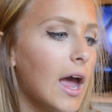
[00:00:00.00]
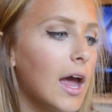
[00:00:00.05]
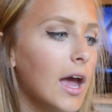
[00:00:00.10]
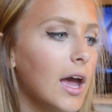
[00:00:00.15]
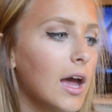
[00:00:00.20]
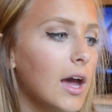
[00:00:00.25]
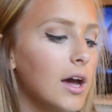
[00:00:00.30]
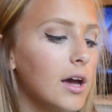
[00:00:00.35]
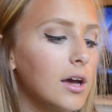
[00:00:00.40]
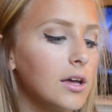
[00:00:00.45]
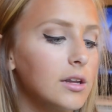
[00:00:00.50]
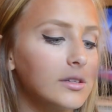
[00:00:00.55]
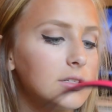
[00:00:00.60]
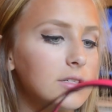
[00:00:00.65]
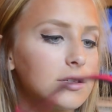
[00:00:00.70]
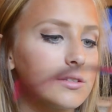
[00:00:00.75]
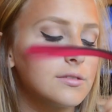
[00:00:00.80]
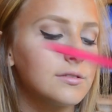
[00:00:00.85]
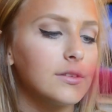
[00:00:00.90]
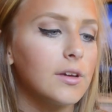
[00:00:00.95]
And
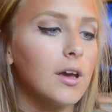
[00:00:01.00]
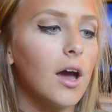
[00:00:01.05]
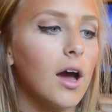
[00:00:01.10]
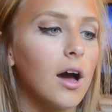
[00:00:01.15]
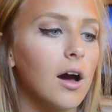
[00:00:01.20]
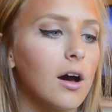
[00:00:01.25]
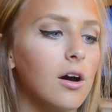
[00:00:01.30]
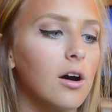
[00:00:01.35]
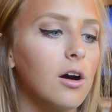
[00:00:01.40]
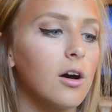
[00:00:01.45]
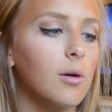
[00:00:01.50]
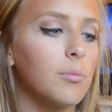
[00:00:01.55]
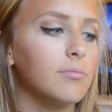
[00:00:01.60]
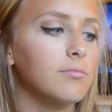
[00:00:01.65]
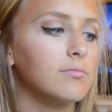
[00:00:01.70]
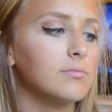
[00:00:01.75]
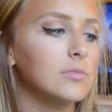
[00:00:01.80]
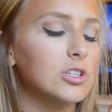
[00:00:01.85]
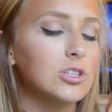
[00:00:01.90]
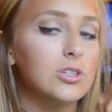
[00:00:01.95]
yeah,
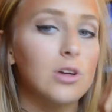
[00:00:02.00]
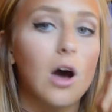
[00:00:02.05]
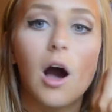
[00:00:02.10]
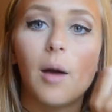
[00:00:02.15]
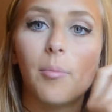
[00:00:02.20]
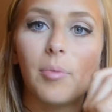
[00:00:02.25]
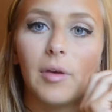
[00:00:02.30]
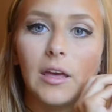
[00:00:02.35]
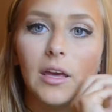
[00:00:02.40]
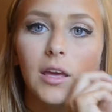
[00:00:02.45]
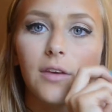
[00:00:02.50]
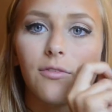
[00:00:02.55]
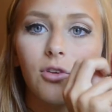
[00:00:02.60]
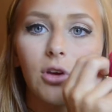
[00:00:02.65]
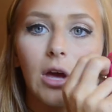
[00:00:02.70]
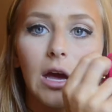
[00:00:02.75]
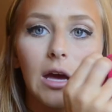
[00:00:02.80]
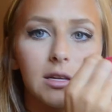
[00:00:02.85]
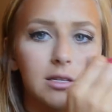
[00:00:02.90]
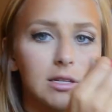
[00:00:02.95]
um, it's hot pink if you
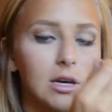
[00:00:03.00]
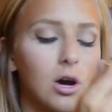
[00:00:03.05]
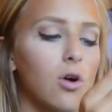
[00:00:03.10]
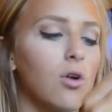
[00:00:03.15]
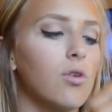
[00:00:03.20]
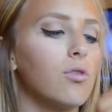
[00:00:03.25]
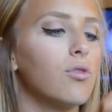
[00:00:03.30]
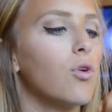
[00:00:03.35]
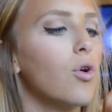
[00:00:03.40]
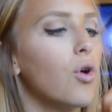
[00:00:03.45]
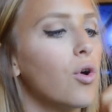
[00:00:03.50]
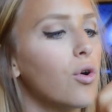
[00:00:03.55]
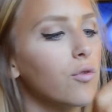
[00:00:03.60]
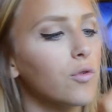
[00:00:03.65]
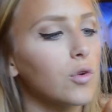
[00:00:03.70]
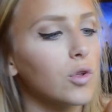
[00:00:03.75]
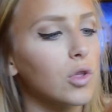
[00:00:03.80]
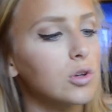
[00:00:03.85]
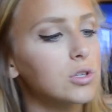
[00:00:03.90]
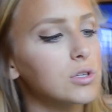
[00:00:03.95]
can't tell
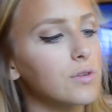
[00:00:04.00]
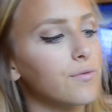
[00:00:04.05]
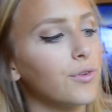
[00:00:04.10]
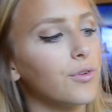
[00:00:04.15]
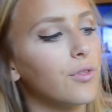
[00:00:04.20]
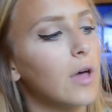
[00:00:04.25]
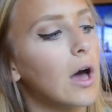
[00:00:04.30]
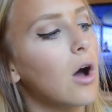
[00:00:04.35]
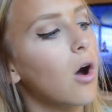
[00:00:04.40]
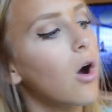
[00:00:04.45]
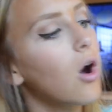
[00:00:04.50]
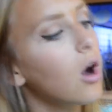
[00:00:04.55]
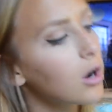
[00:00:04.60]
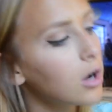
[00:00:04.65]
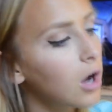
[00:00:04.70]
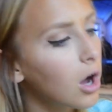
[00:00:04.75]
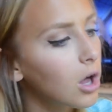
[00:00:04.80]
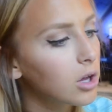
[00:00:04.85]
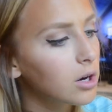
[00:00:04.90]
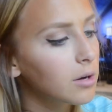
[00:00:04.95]
for those of you that are
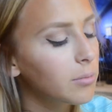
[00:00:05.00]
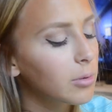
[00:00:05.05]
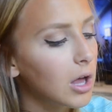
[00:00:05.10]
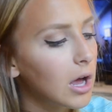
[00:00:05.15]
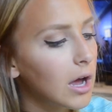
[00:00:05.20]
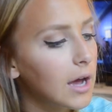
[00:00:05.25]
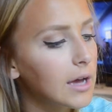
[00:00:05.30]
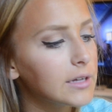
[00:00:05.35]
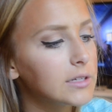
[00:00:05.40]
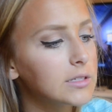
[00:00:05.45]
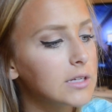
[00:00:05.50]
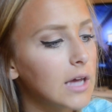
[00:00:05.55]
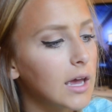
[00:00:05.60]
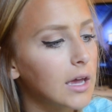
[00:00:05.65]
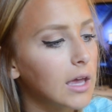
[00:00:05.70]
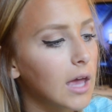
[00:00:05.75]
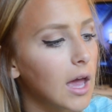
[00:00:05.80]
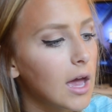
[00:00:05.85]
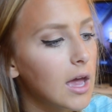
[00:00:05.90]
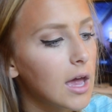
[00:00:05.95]
colorblind,
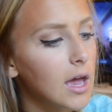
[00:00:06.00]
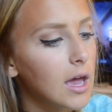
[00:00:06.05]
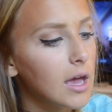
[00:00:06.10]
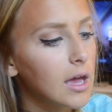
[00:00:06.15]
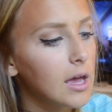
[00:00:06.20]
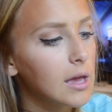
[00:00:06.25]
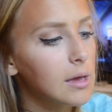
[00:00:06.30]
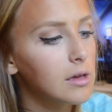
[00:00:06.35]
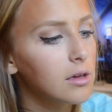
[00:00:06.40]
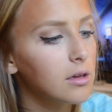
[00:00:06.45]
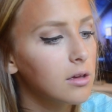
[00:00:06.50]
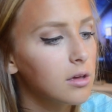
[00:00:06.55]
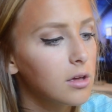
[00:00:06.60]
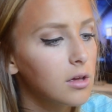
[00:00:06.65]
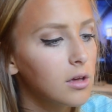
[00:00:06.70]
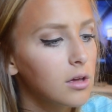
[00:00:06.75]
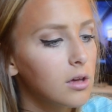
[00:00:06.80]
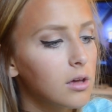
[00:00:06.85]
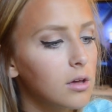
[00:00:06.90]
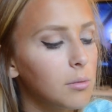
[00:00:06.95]
aka
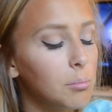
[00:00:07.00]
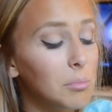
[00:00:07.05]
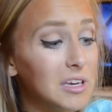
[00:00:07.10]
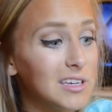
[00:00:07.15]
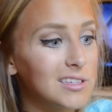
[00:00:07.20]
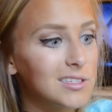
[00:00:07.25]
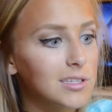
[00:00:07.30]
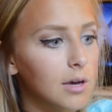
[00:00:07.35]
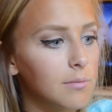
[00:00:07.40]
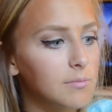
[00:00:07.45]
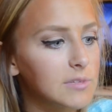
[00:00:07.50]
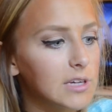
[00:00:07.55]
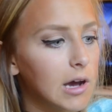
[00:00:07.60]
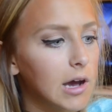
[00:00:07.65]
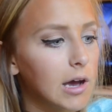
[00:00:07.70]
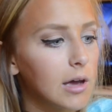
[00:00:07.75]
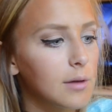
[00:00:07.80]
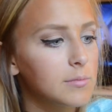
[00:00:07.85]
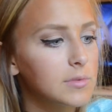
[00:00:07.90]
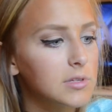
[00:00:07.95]
me
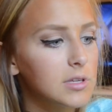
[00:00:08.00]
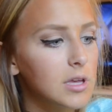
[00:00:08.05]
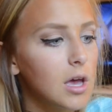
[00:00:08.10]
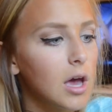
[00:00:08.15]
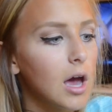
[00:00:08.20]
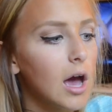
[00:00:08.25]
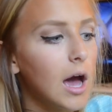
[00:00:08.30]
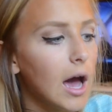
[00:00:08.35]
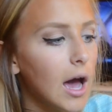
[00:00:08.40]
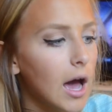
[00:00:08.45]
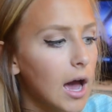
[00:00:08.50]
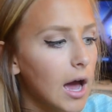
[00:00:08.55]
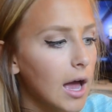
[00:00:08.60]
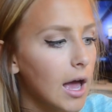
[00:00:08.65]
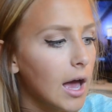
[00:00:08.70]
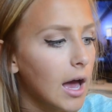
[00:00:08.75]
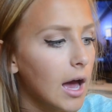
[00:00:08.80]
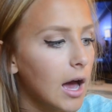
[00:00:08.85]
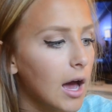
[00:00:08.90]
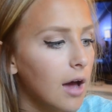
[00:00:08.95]
sometimes. I
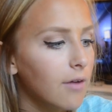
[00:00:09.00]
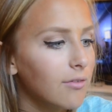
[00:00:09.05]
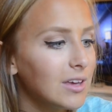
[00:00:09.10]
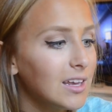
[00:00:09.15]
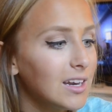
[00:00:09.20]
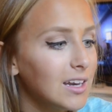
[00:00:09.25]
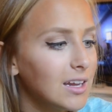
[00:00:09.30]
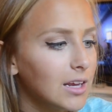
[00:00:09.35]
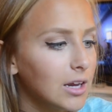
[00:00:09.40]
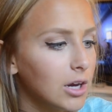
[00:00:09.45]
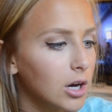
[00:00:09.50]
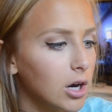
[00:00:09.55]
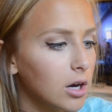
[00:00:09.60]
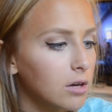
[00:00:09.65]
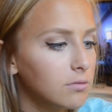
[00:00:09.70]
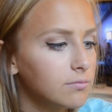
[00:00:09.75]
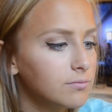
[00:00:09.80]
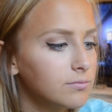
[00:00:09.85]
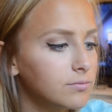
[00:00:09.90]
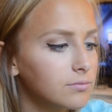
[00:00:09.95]
have in
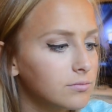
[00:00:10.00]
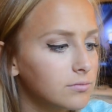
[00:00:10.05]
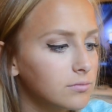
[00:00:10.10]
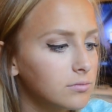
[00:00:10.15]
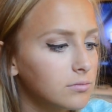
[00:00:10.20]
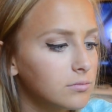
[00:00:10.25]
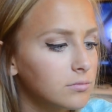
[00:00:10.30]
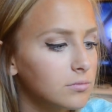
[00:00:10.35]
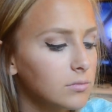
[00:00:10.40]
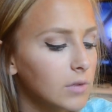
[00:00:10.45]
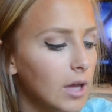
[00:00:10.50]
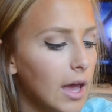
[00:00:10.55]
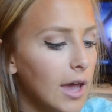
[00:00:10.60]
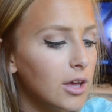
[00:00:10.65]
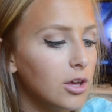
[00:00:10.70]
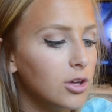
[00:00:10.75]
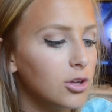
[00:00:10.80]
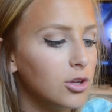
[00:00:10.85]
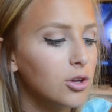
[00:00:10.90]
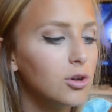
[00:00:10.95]
here
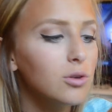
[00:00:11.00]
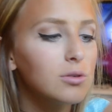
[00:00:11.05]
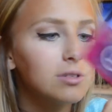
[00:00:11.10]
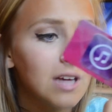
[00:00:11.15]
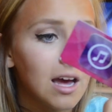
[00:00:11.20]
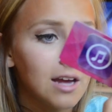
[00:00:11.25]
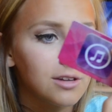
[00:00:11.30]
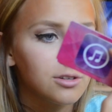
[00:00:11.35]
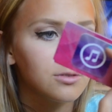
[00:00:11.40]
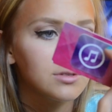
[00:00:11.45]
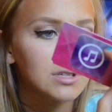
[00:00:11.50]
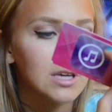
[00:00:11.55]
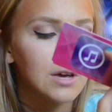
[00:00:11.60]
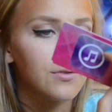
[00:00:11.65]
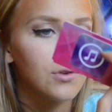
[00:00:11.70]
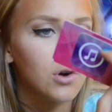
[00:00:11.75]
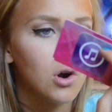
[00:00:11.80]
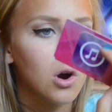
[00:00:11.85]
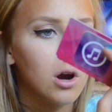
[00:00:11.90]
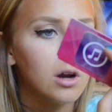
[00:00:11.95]
a used iTunes
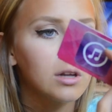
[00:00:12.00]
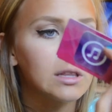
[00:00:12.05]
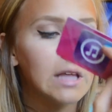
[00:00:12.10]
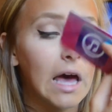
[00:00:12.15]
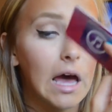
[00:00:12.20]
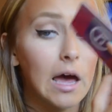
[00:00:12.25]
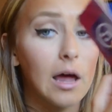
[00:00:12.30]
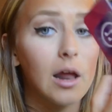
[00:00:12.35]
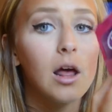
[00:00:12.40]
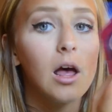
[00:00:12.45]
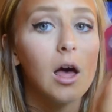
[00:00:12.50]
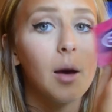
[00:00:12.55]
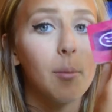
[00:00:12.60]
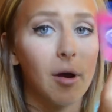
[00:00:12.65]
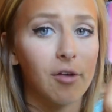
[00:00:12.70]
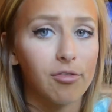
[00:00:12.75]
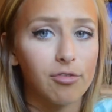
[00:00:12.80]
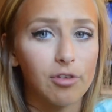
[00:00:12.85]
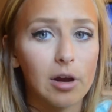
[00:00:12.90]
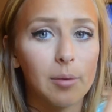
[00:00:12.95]
gift card that
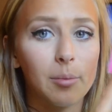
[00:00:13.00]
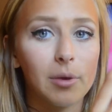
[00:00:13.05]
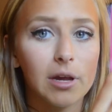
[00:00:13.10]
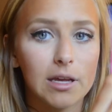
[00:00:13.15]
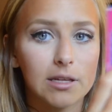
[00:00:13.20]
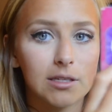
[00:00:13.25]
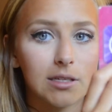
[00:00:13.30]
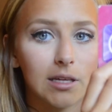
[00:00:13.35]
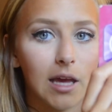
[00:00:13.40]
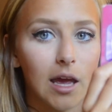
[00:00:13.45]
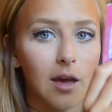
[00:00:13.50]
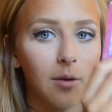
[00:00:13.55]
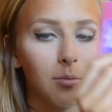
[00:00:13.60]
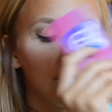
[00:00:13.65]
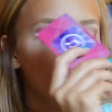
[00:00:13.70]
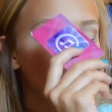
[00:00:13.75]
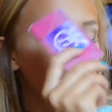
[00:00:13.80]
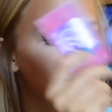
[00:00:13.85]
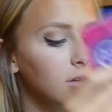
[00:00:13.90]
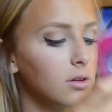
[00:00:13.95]
my friend Mackenzie gave
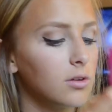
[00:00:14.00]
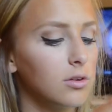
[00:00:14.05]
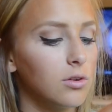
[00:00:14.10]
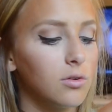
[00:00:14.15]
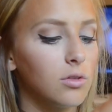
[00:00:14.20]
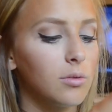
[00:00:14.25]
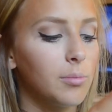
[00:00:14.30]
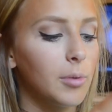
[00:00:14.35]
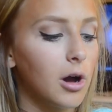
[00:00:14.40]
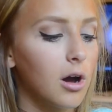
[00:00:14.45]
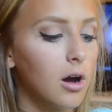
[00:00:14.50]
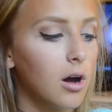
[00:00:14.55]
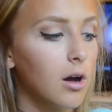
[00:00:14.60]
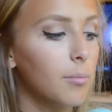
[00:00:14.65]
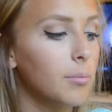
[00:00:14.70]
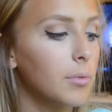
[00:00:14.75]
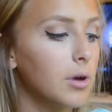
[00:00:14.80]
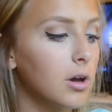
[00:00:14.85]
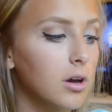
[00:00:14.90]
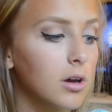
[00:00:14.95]
me. You the
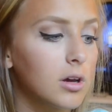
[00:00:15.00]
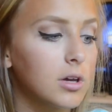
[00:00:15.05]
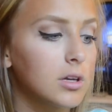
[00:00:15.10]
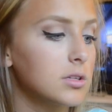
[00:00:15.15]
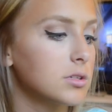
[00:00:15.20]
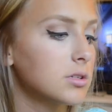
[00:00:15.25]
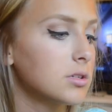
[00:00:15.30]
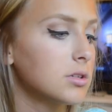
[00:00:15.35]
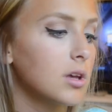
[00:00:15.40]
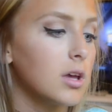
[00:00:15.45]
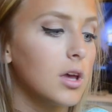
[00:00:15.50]
bomb because